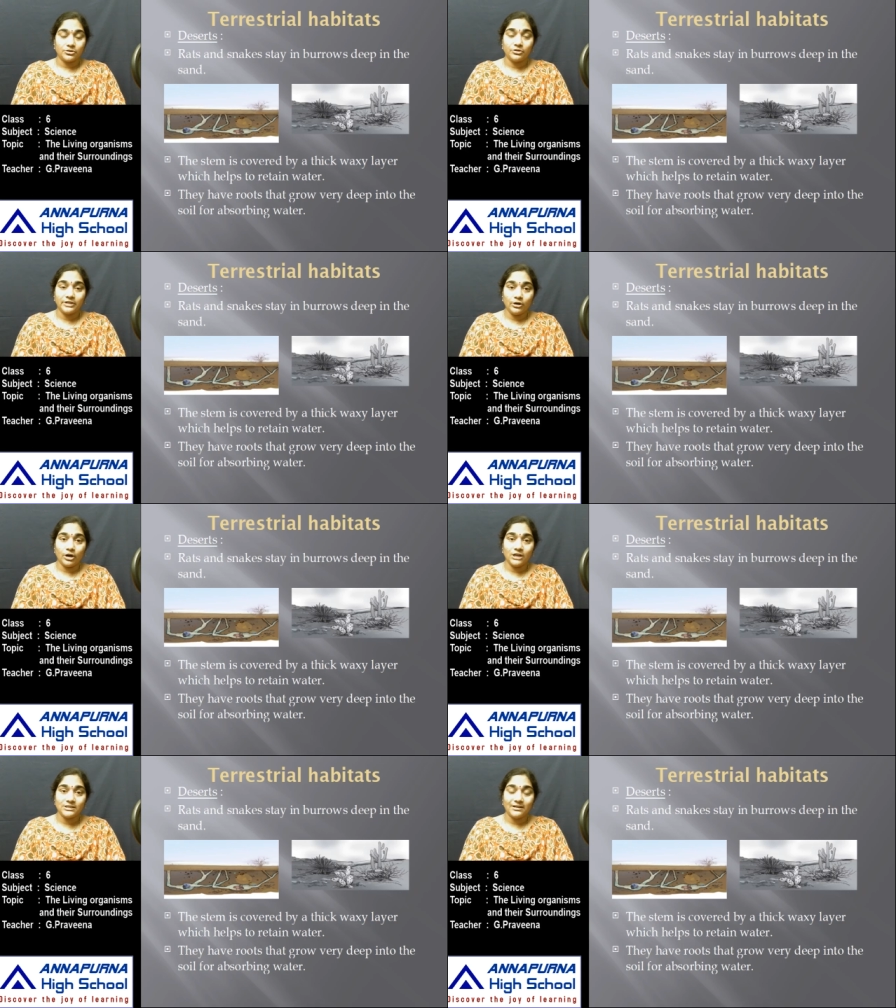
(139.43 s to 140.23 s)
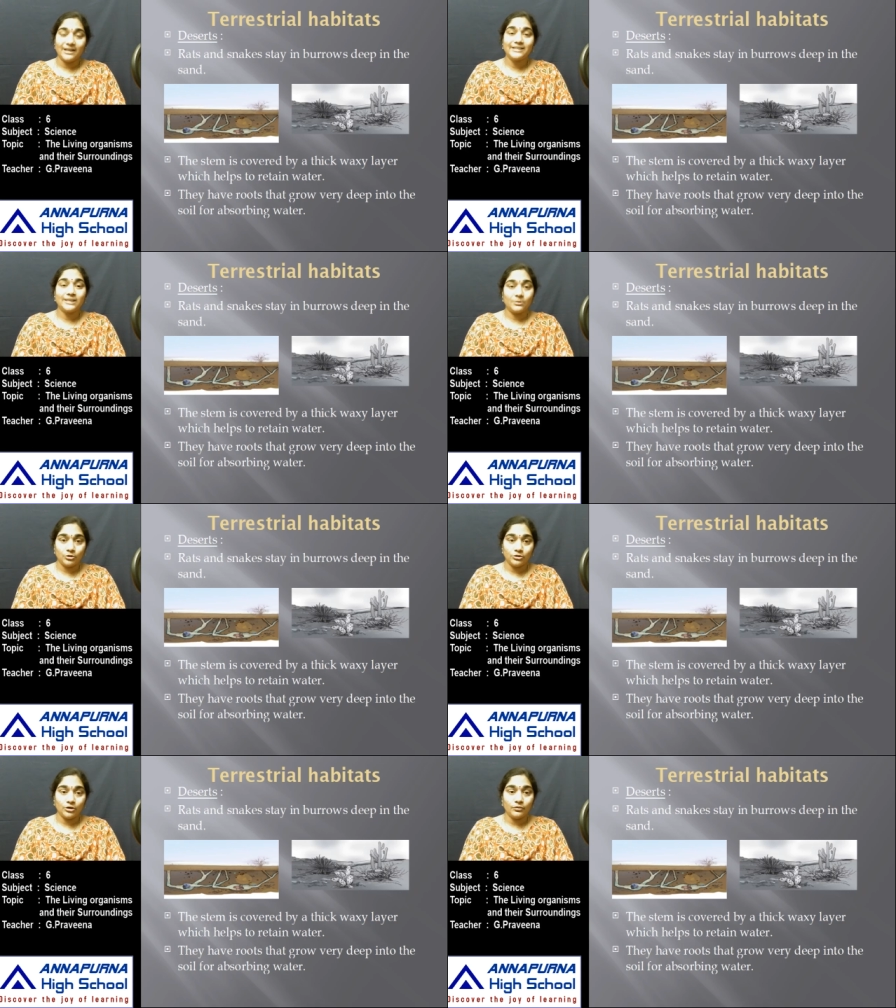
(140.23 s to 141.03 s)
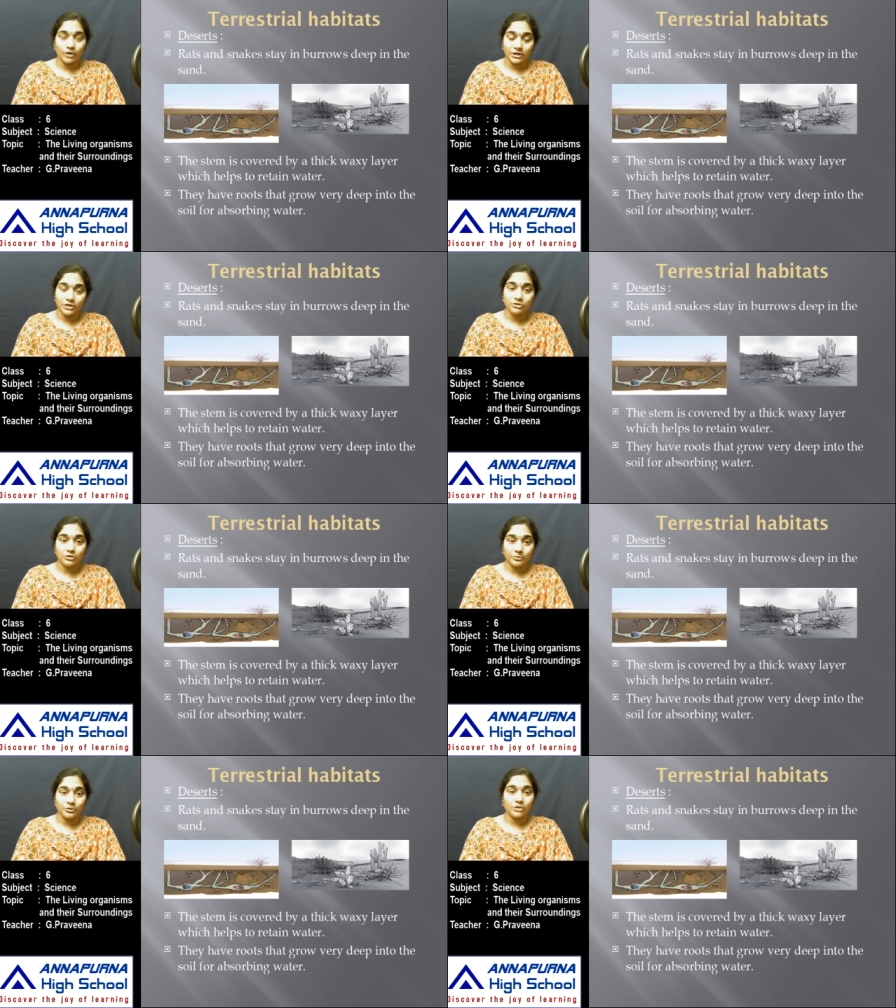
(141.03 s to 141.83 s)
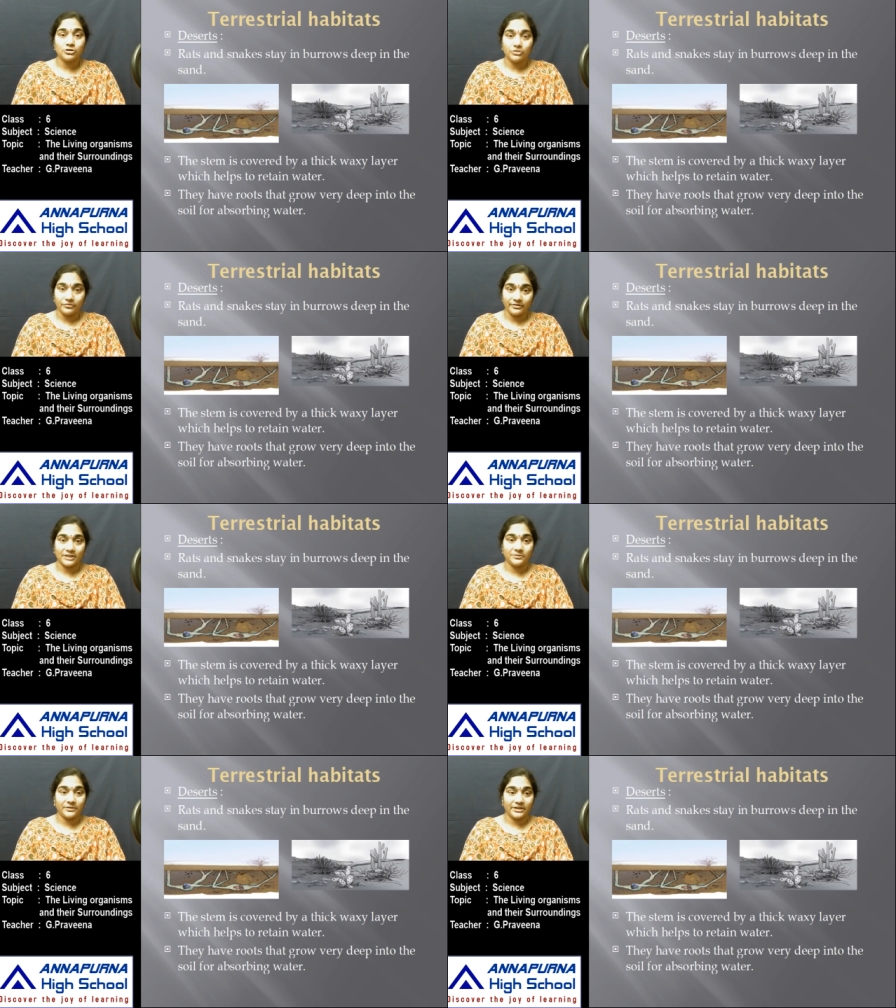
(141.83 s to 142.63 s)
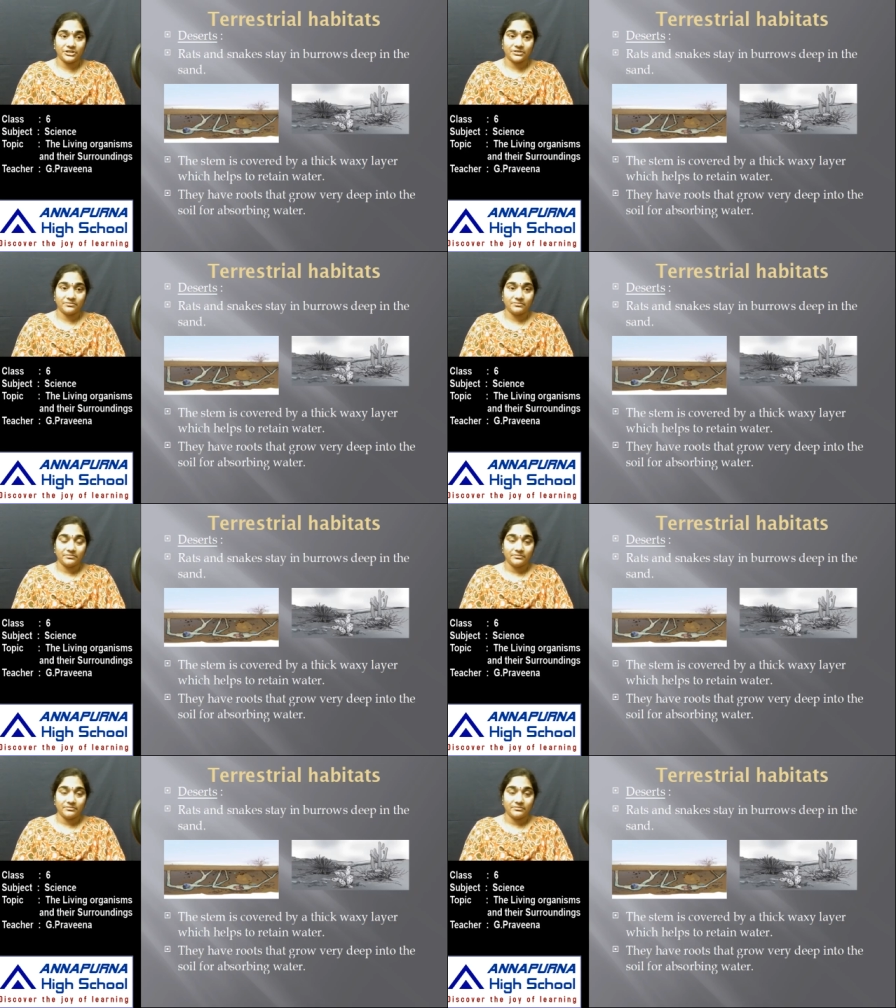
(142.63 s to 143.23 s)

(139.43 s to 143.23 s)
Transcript: so they lost less amount of water through the process of transpiration.